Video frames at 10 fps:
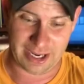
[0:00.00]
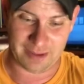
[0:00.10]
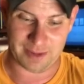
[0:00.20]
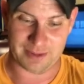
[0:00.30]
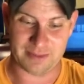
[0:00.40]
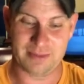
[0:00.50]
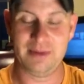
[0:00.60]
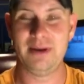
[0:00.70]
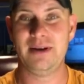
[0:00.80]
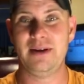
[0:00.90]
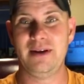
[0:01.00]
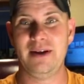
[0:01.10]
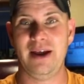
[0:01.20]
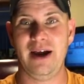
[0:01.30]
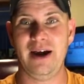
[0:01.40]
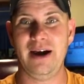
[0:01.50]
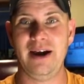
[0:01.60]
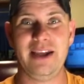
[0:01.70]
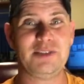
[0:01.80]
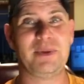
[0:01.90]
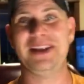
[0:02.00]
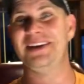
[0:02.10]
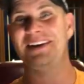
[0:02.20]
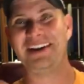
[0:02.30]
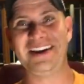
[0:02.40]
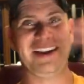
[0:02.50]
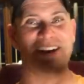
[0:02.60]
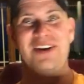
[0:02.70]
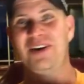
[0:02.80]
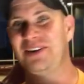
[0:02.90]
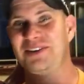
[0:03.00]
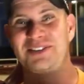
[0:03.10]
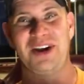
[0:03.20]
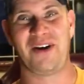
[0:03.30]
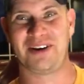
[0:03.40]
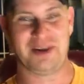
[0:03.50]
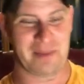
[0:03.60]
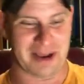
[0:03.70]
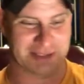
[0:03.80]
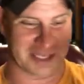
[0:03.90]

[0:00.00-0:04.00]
Hammond. He's been talking to me about